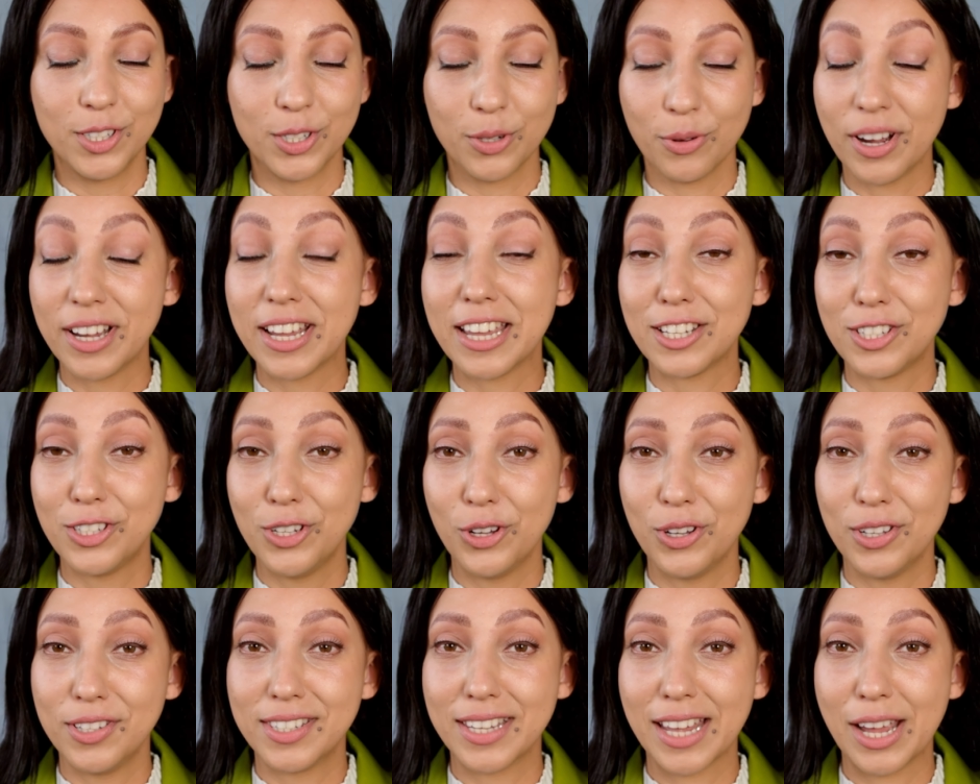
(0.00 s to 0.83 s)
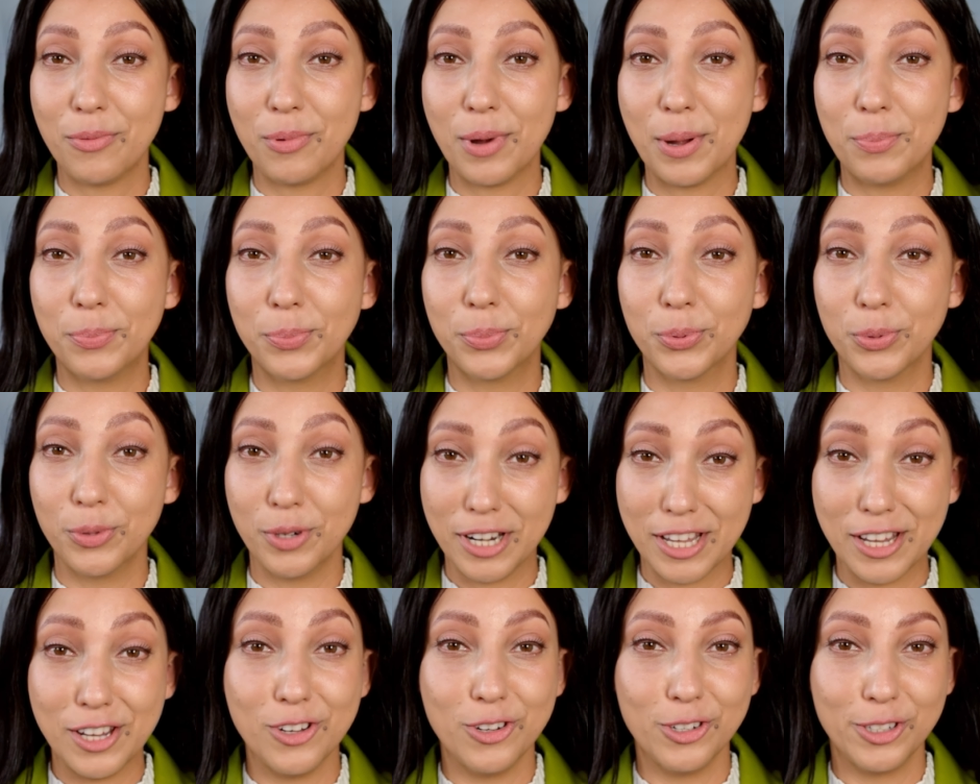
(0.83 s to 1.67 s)
So I guess you could say we're
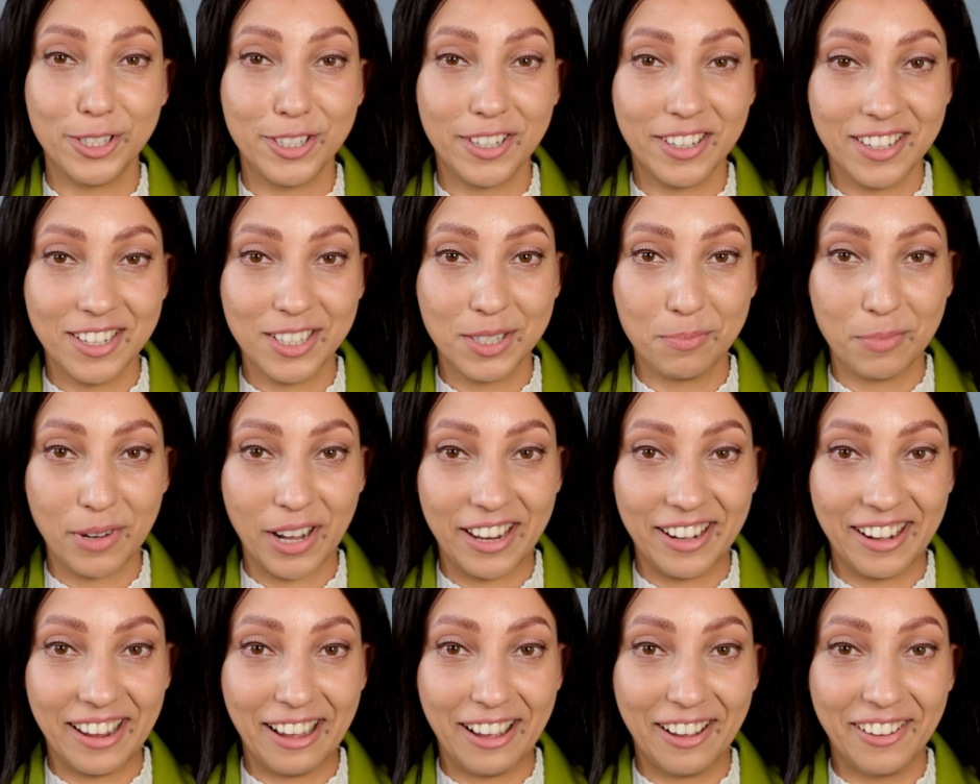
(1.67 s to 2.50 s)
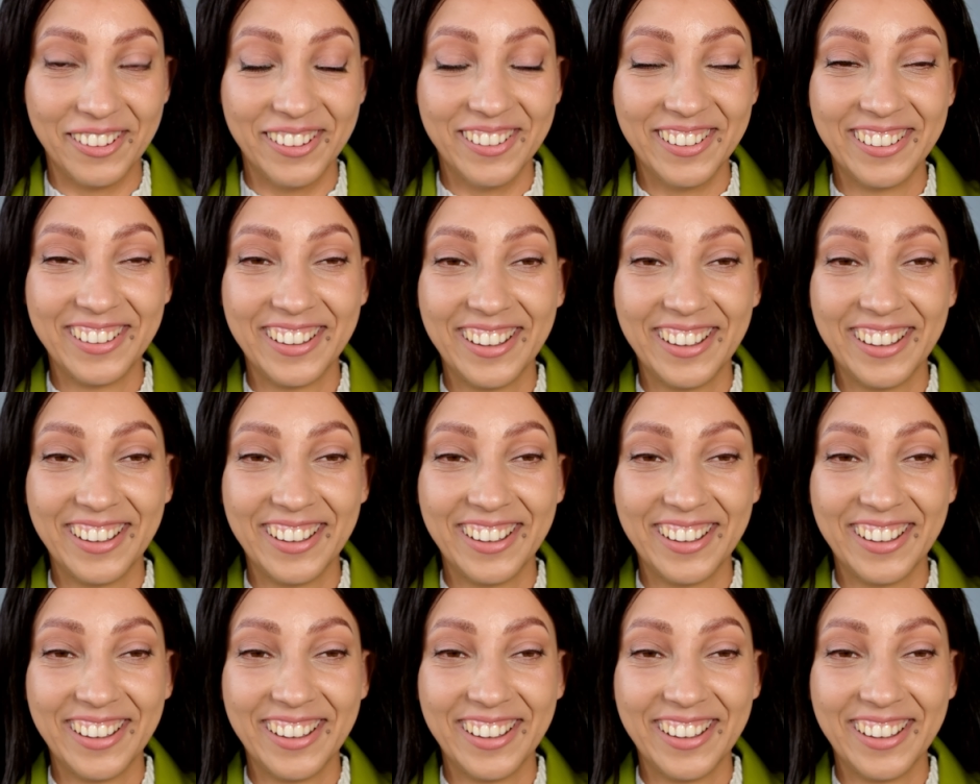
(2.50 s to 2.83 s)
pretty used to this by now.